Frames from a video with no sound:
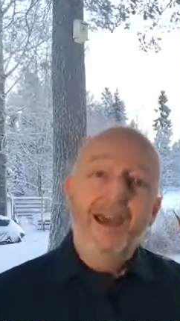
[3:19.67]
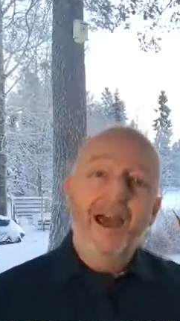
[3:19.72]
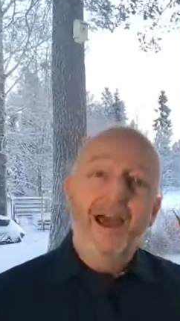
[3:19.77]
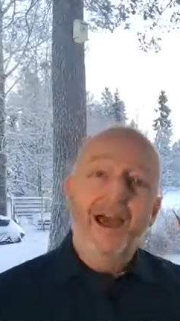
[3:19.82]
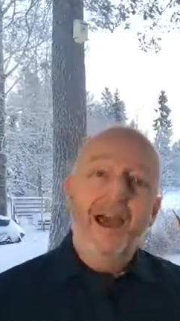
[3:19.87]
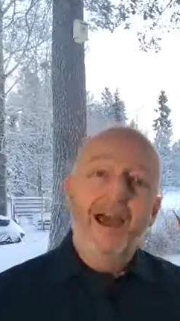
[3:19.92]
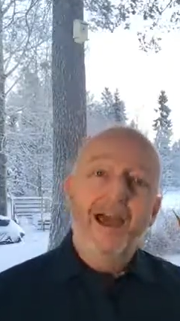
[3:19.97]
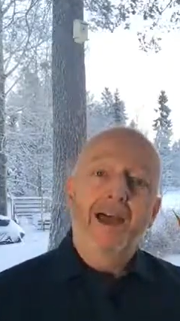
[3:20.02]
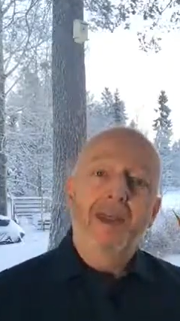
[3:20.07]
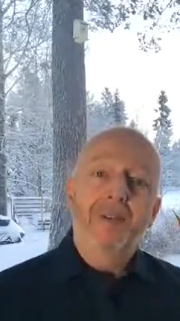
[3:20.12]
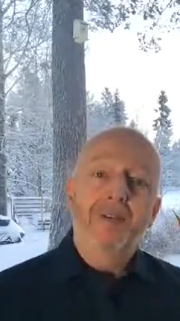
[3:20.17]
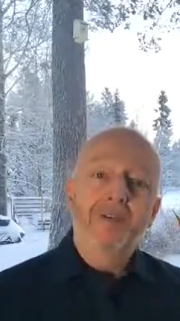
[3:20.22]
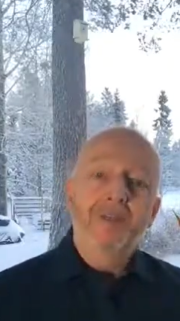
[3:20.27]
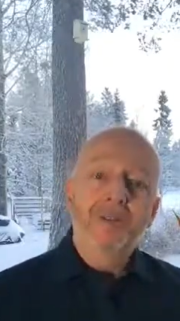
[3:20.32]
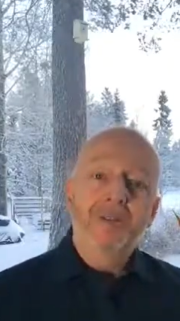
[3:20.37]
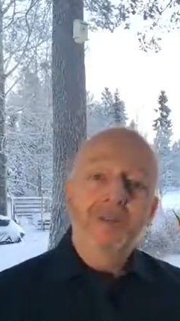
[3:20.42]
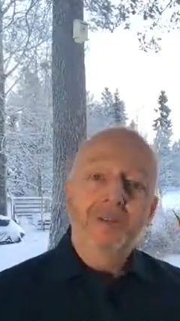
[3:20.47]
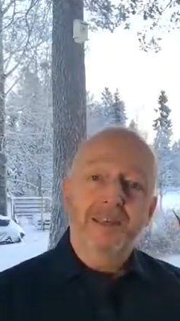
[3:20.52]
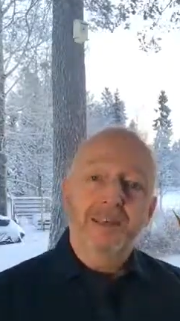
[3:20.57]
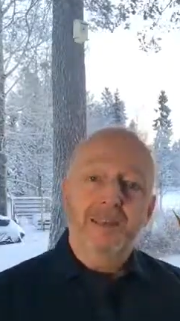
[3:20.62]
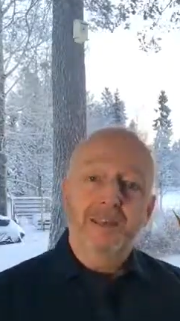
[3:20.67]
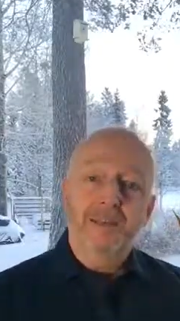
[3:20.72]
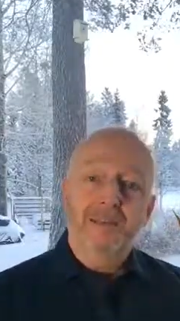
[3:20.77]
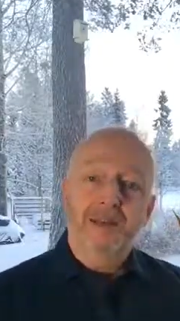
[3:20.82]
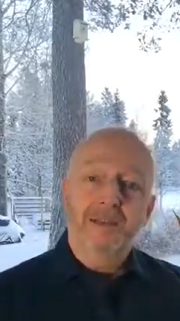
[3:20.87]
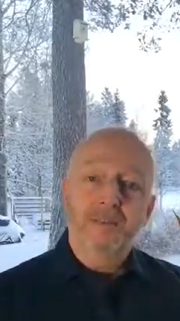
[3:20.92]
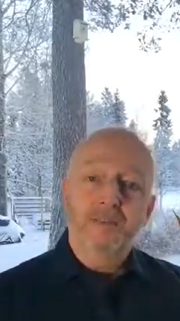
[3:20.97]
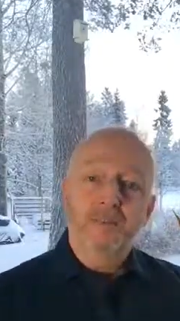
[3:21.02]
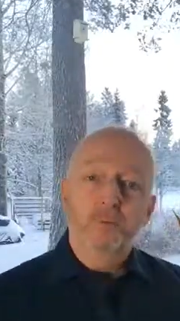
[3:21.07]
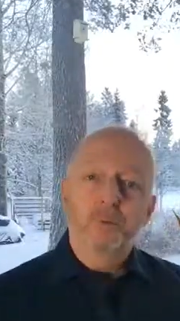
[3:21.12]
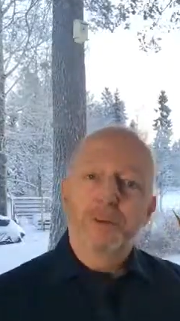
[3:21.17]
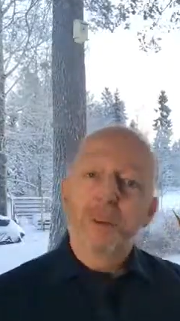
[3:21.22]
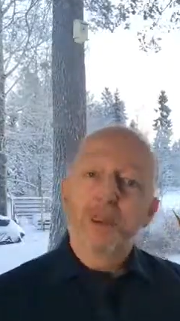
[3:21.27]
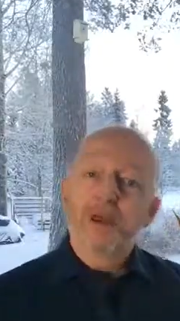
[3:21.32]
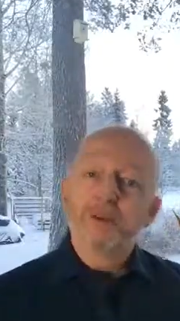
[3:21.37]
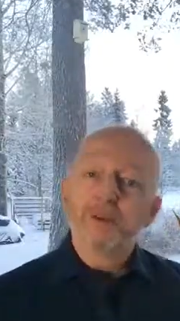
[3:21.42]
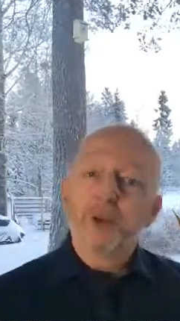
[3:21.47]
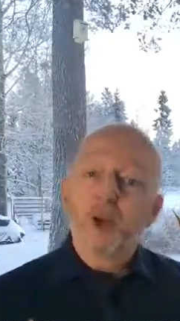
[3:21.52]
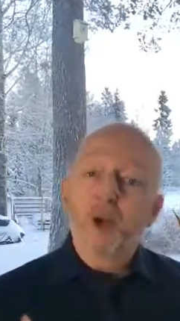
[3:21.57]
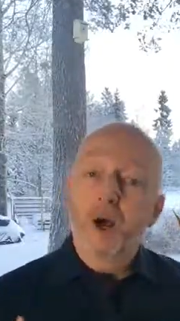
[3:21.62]
and we say that we
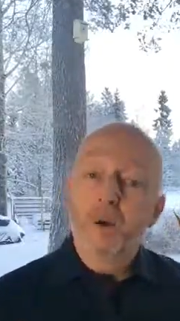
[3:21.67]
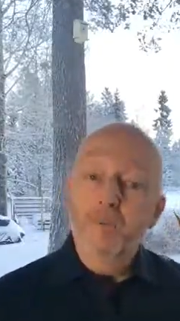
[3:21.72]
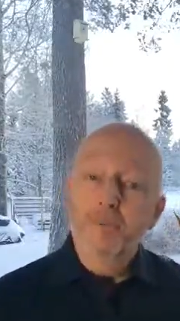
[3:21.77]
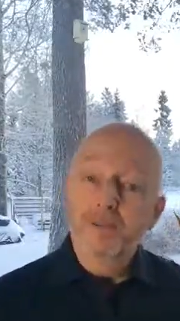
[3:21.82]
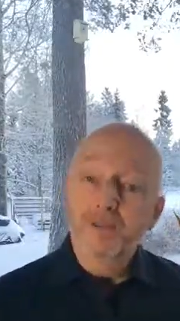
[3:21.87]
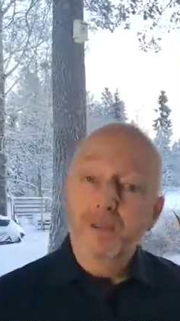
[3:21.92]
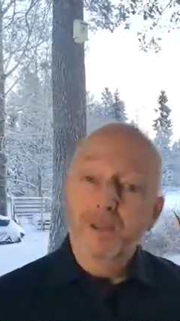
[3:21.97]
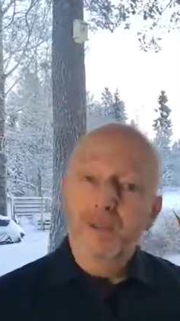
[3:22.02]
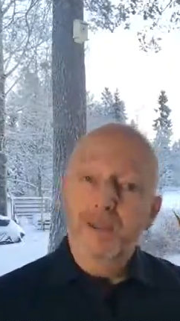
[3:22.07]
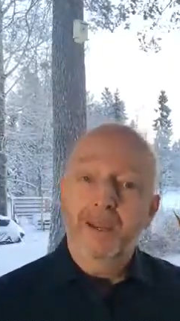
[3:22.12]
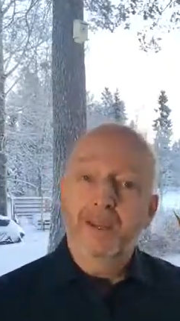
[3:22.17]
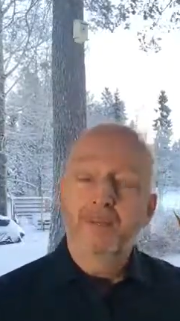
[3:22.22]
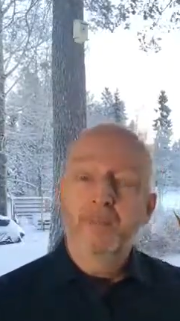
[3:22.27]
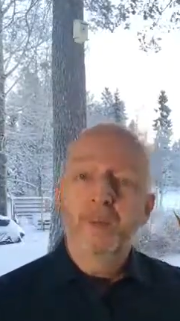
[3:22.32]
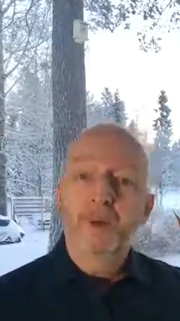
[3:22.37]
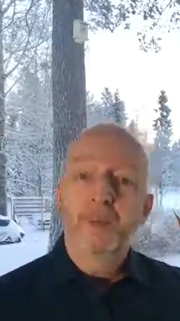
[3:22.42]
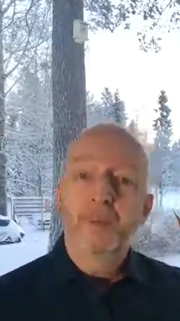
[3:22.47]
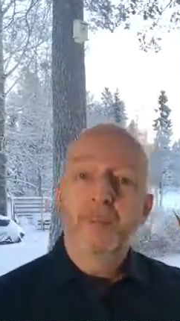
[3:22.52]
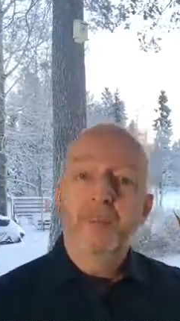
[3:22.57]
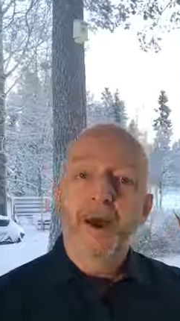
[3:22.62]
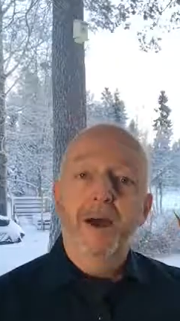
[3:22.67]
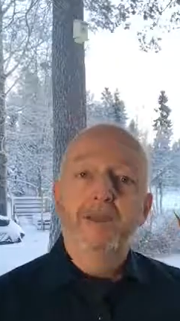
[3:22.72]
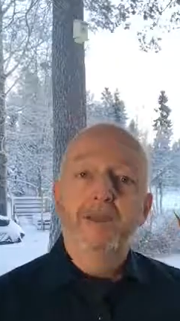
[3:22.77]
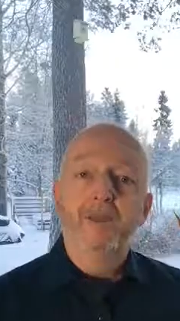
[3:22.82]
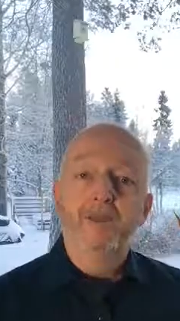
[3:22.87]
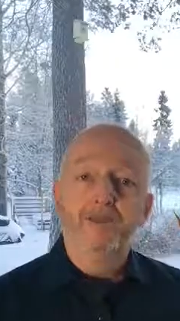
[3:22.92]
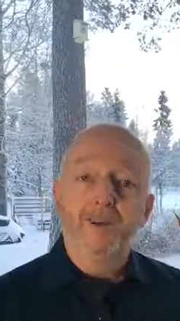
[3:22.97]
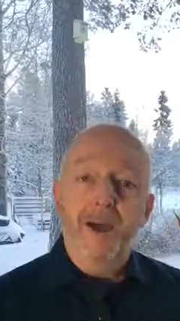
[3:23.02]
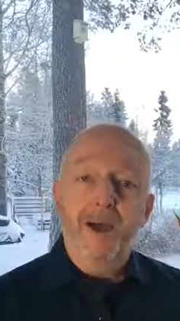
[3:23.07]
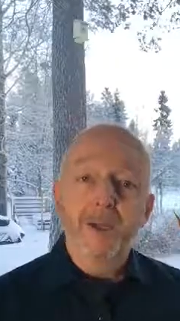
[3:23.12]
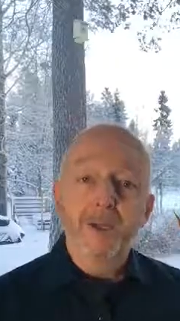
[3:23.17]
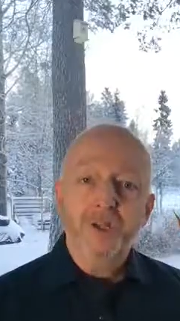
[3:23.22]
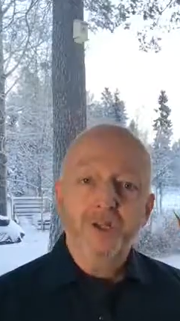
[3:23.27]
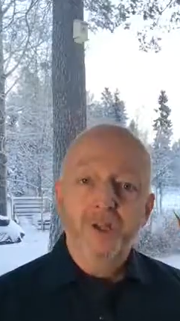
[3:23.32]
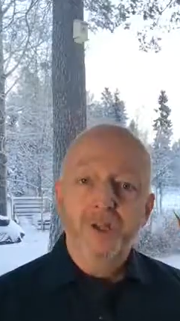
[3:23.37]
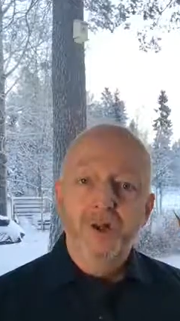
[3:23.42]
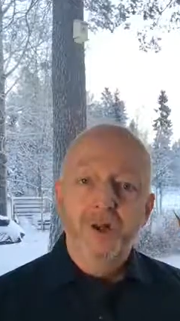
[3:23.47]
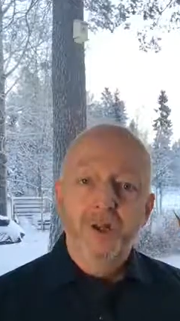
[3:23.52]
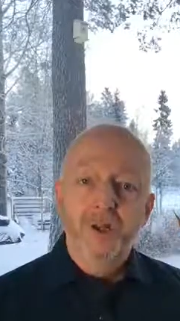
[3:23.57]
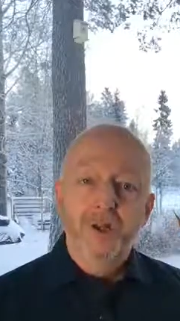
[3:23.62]
have a company and we
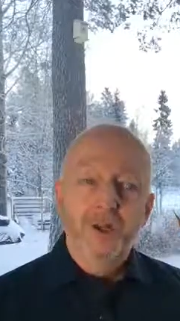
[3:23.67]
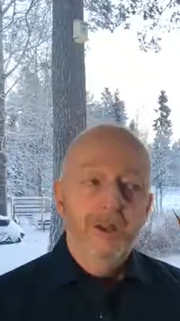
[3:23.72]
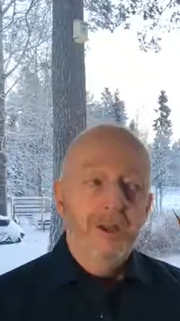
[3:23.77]
manufacture